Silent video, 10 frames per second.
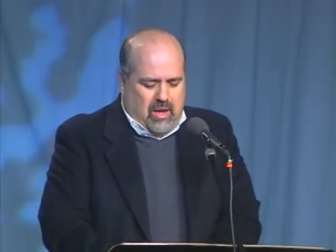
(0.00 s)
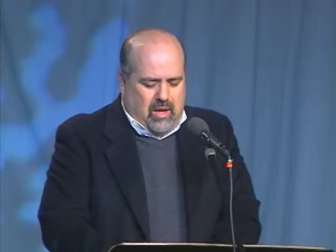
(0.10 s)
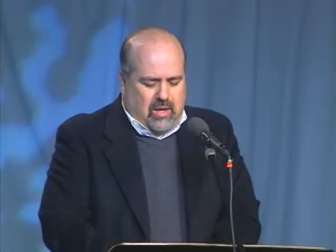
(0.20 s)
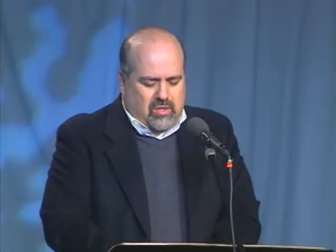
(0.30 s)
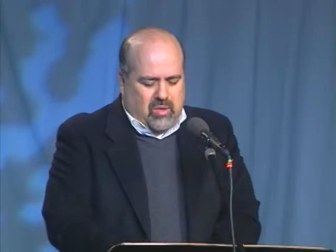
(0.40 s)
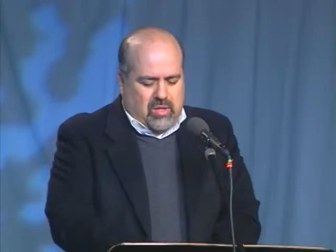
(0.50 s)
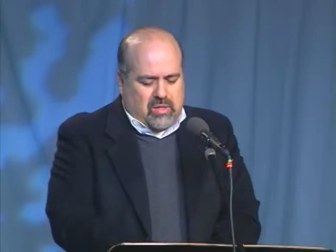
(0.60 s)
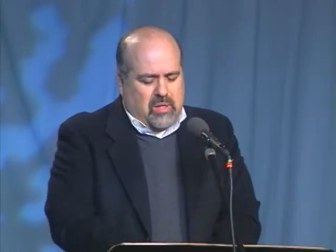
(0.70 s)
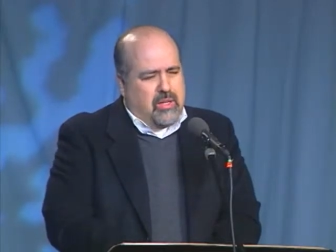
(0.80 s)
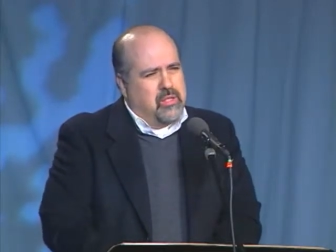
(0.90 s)
Uh, so,
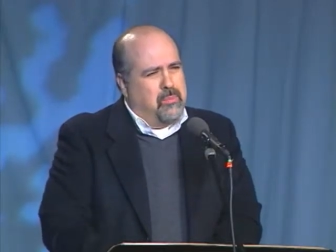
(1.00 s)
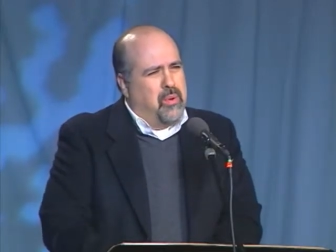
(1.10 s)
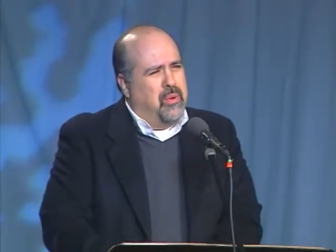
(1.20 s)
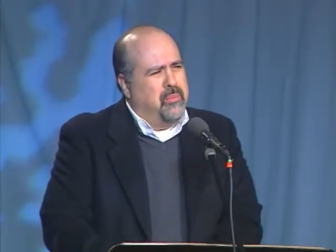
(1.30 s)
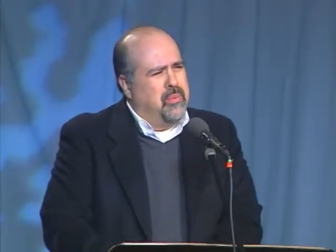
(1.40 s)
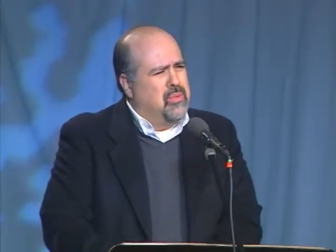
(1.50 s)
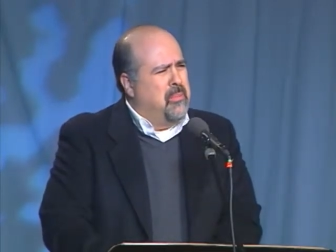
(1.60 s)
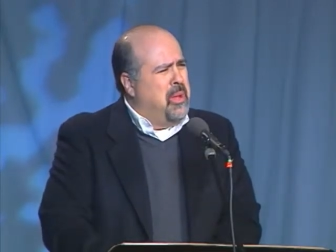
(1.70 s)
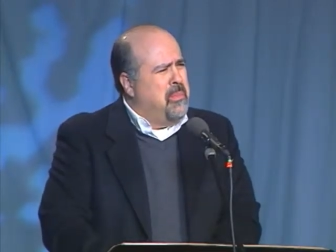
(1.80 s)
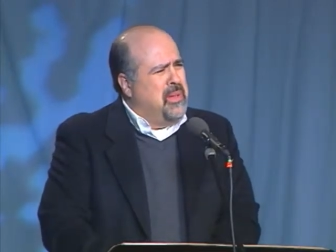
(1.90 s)
this next poem, to
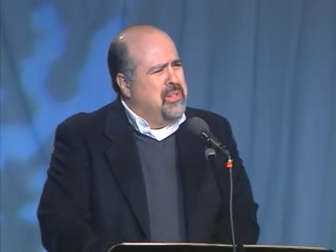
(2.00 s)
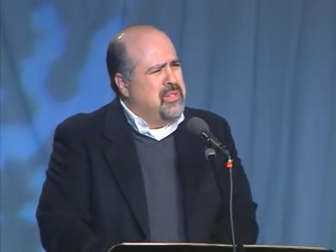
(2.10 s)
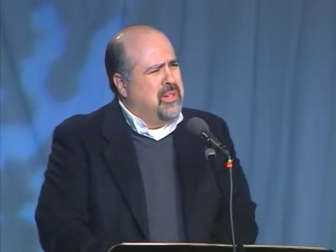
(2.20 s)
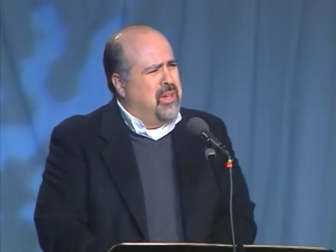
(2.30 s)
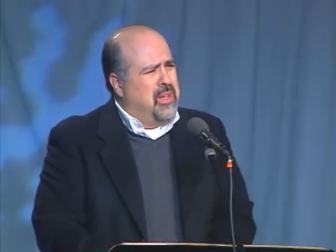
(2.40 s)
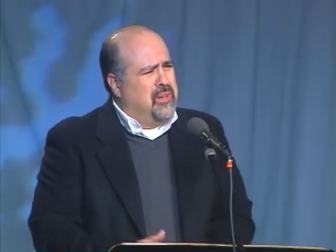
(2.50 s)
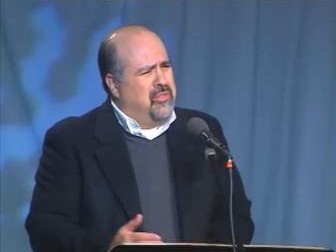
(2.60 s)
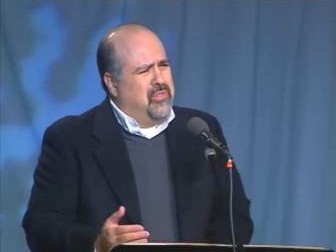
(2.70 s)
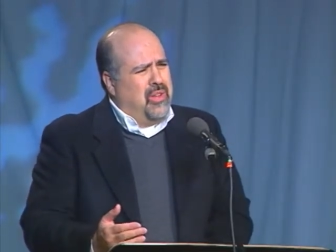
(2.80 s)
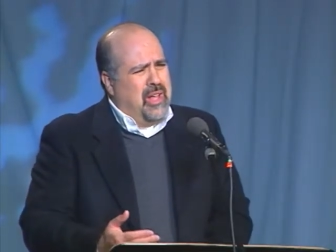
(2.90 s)
my mind, is a kind
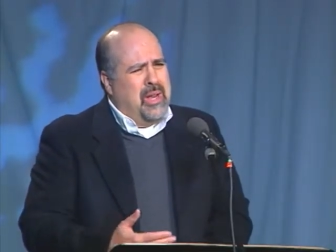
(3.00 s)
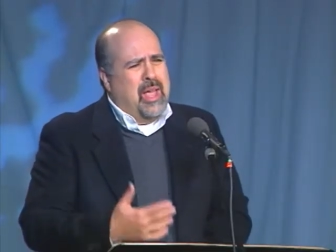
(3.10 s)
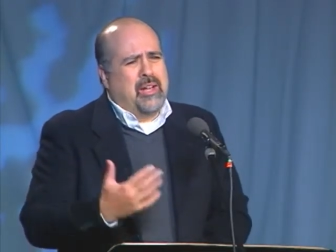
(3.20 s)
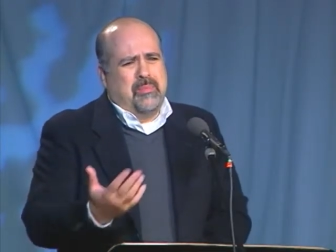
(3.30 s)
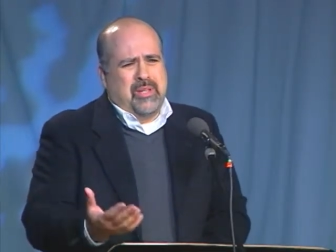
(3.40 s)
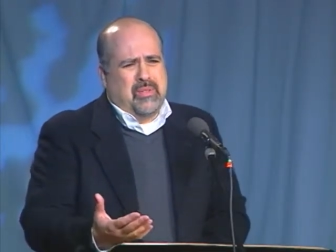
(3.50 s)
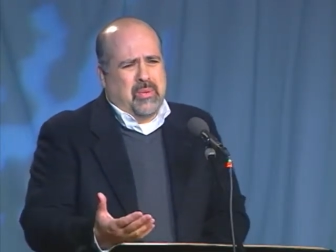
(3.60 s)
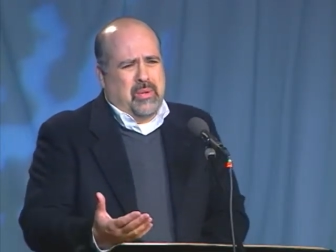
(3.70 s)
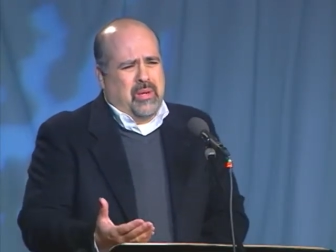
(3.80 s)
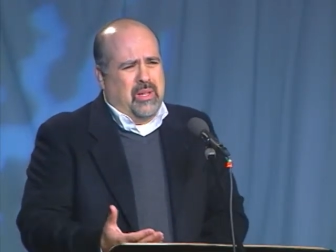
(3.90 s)
of enactment
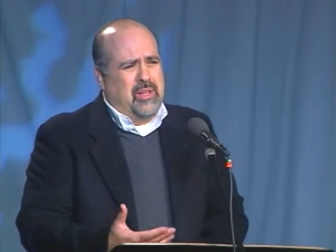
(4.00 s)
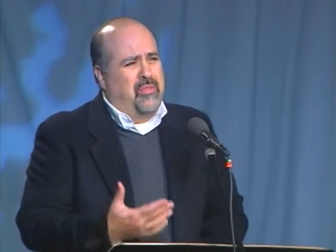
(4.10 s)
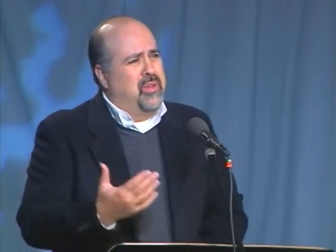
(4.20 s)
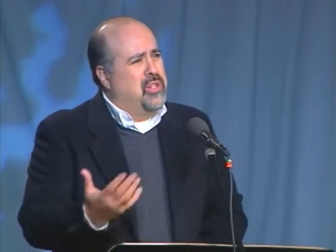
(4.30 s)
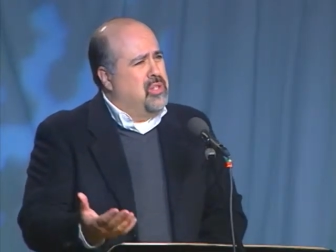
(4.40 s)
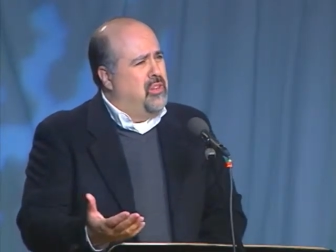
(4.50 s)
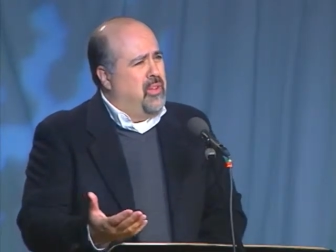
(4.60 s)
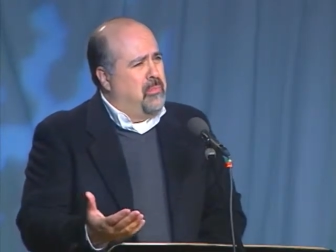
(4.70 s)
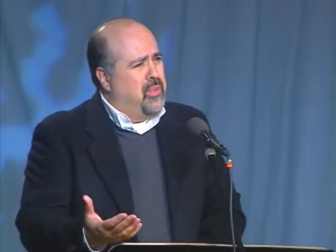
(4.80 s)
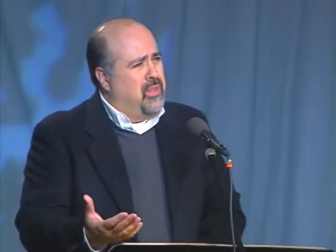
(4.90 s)
or a definition of
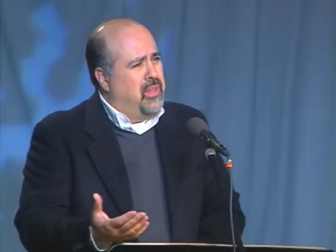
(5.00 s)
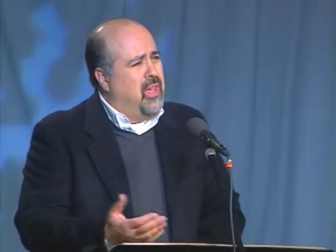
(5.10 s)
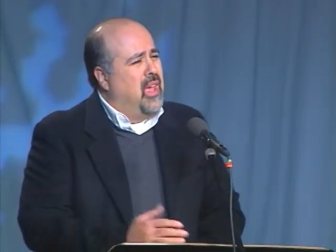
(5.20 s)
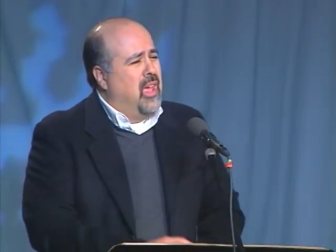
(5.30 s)
empathy